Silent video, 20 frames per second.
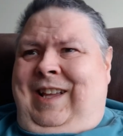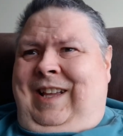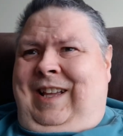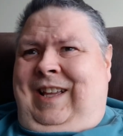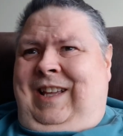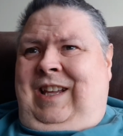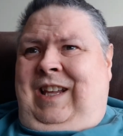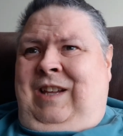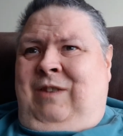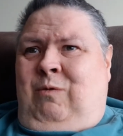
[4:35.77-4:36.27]

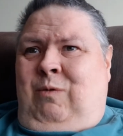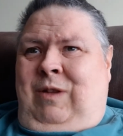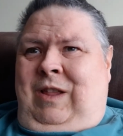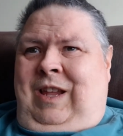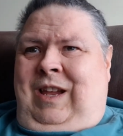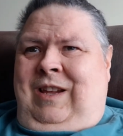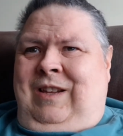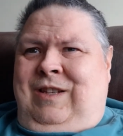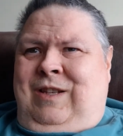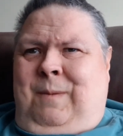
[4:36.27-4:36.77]
Uh, it
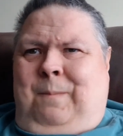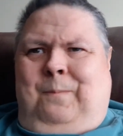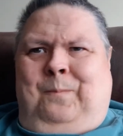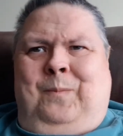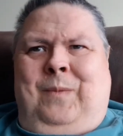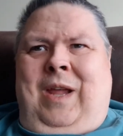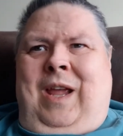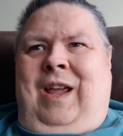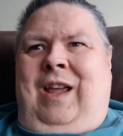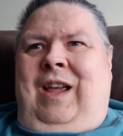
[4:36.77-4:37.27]
really is.
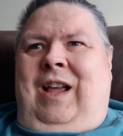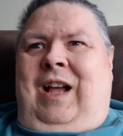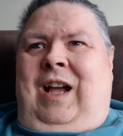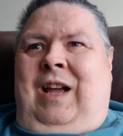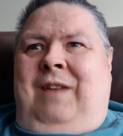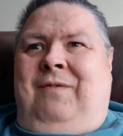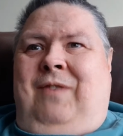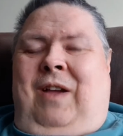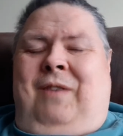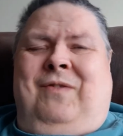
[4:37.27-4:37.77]

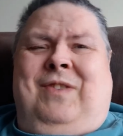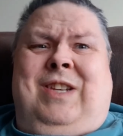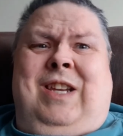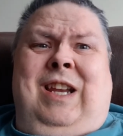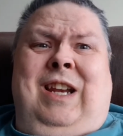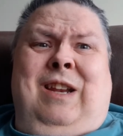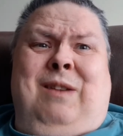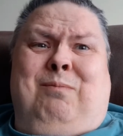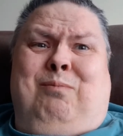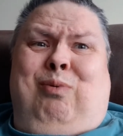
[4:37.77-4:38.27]
I've, I've
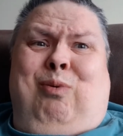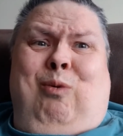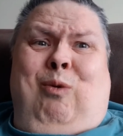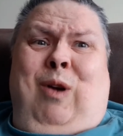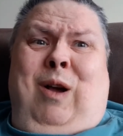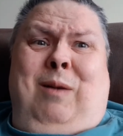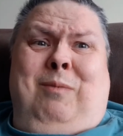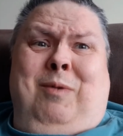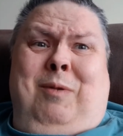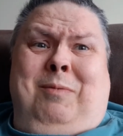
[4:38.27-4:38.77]
seen it
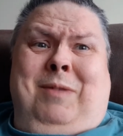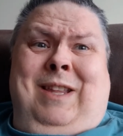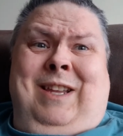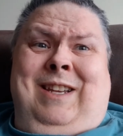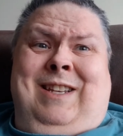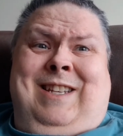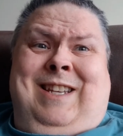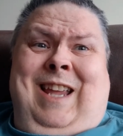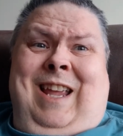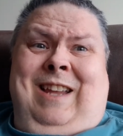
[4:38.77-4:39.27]

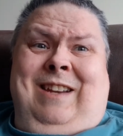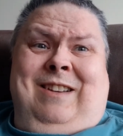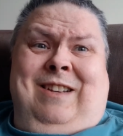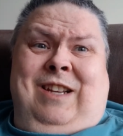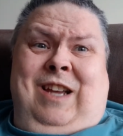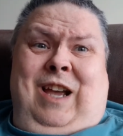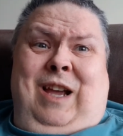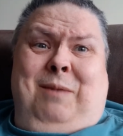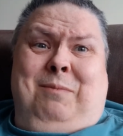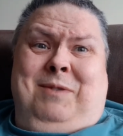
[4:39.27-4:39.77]
probably 10
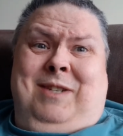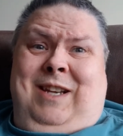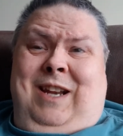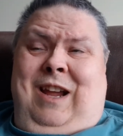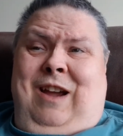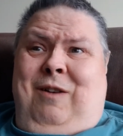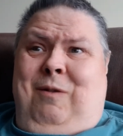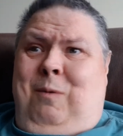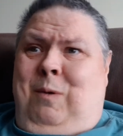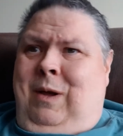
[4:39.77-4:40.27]
times
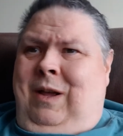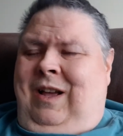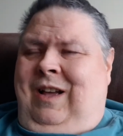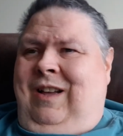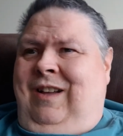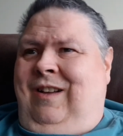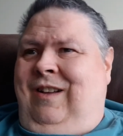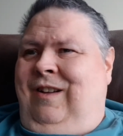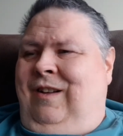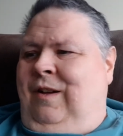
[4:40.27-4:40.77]
now.
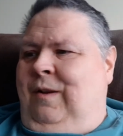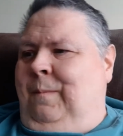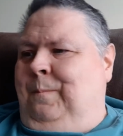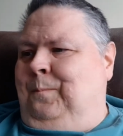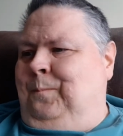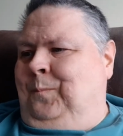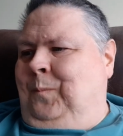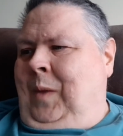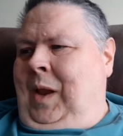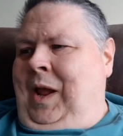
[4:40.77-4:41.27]
Um,
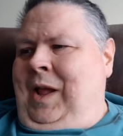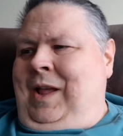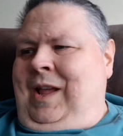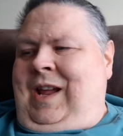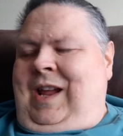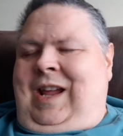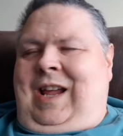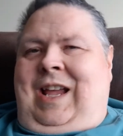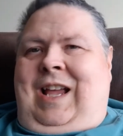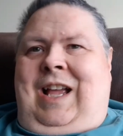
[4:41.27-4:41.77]

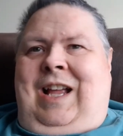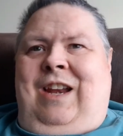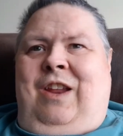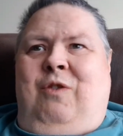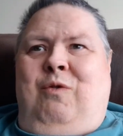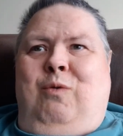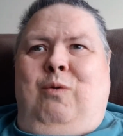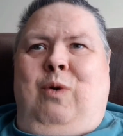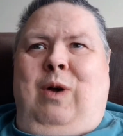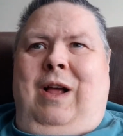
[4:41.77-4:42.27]

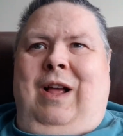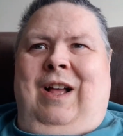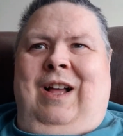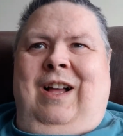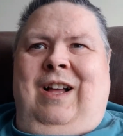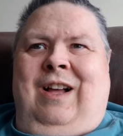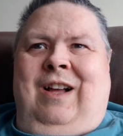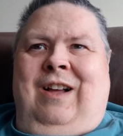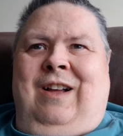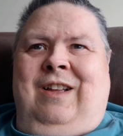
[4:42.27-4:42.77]
anywho,
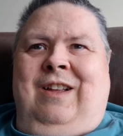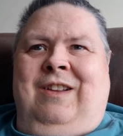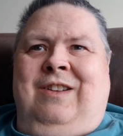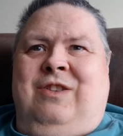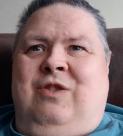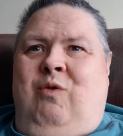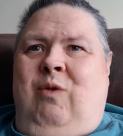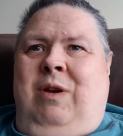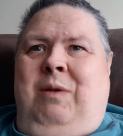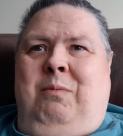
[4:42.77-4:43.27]
uh,
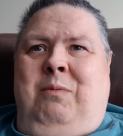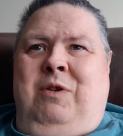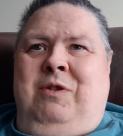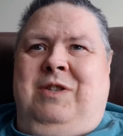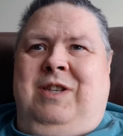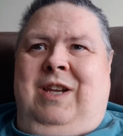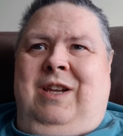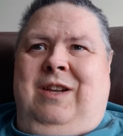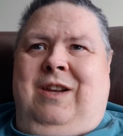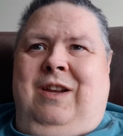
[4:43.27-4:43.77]
it's great
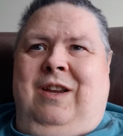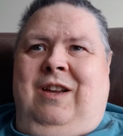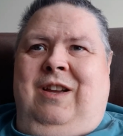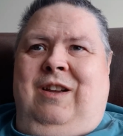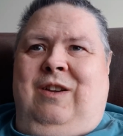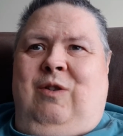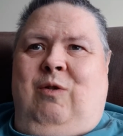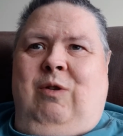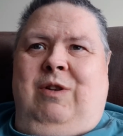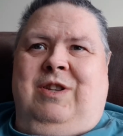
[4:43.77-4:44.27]
music,
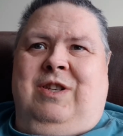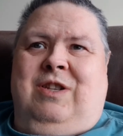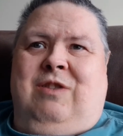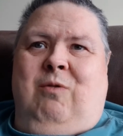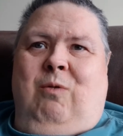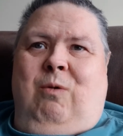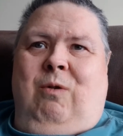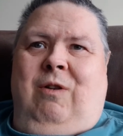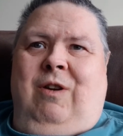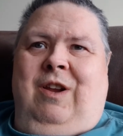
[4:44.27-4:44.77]
uh, great
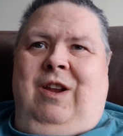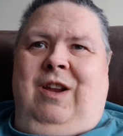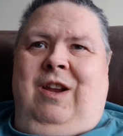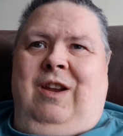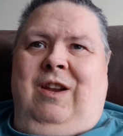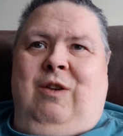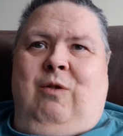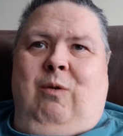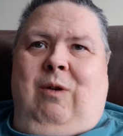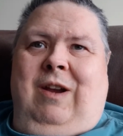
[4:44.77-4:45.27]

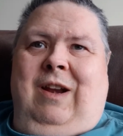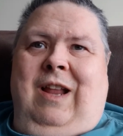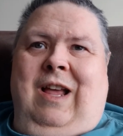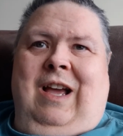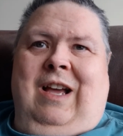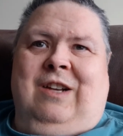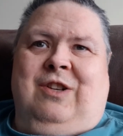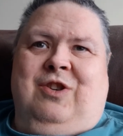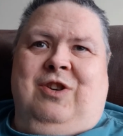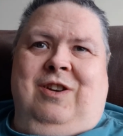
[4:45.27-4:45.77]
story, great
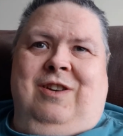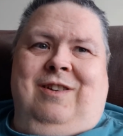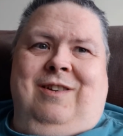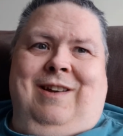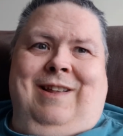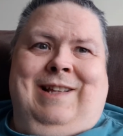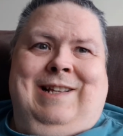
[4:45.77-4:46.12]
action.